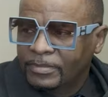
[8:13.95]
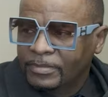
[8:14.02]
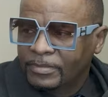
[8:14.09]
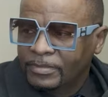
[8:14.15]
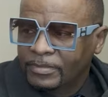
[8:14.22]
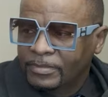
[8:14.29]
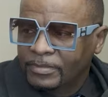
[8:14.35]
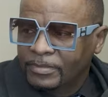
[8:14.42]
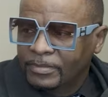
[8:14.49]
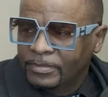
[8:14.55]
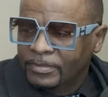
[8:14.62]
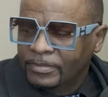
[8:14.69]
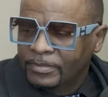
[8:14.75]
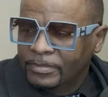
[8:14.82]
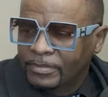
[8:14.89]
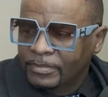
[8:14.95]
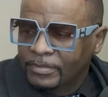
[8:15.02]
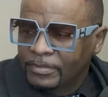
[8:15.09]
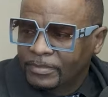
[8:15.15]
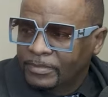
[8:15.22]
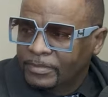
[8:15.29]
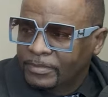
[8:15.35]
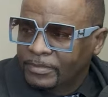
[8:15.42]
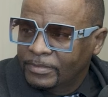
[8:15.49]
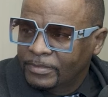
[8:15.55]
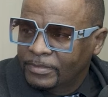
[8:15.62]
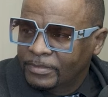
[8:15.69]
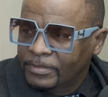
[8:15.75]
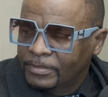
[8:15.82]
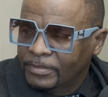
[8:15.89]

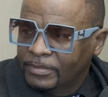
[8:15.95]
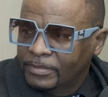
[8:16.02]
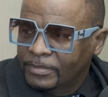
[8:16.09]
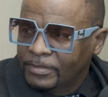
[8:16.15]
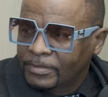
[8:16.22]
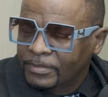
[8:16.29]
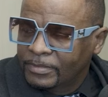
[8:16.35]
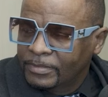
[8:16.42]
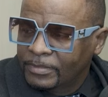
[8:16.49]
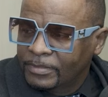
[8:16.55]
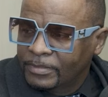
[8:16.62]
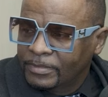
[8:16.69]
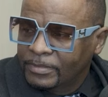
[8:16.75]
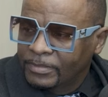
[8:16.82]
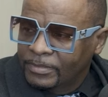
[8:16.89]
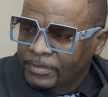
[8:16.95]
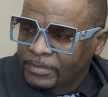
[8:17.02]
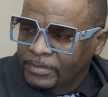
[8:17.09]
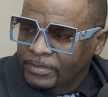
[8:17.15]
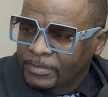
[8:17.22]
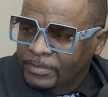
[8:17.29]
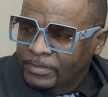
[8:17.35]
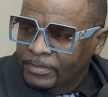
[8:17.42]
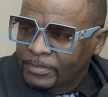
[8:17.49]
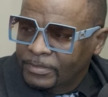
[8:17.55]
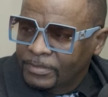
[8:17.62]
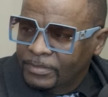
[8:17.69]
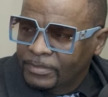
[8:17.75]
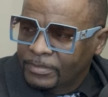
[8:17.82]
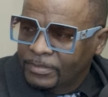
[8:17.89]

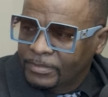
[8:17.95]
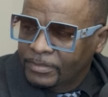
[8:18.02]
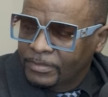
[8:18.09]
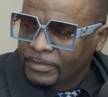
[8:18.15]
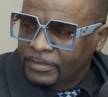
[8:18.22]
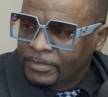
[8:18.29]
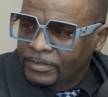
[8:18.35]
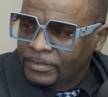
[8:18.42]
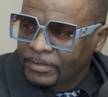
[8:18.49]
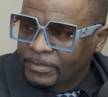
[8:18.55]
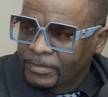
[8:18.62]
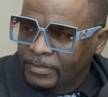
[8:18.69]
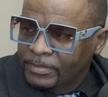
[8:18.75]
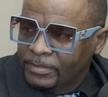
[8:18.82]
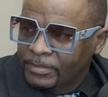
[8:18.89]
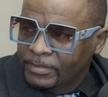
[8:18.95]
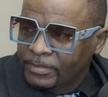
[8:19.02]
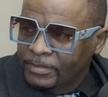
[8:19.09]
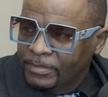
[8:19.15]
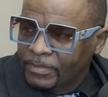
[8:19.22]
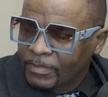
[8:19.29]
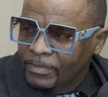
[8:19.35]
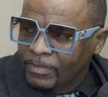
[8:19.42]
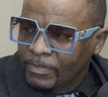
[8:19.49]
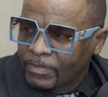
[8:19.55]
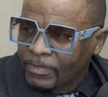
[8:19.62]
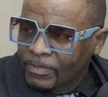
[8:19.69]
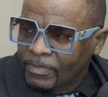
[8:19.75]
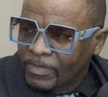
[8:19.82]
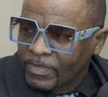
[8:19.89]

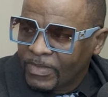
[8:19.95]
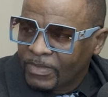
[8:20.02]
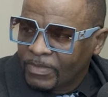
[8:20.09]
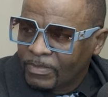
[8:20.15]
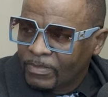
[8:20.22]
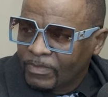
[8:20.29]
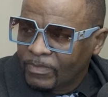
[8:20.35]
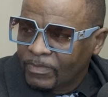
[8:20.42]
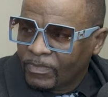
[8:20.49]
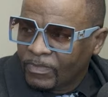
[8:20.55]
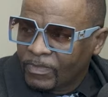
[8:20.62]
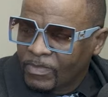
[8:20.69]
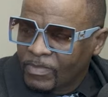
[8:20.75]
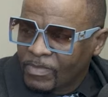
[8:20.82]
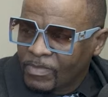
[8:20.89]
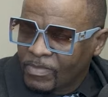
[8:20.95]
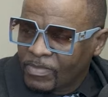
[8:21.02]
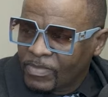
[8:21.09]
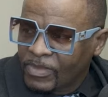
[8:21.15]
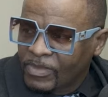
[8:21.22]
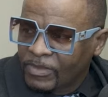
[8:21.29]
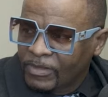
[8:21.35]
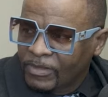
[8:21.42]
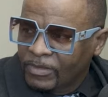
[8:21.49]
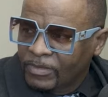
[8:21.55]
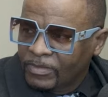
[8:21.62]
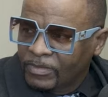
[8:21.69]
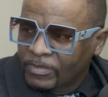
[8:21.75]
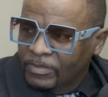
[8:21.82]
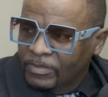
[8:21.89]
(not speaking)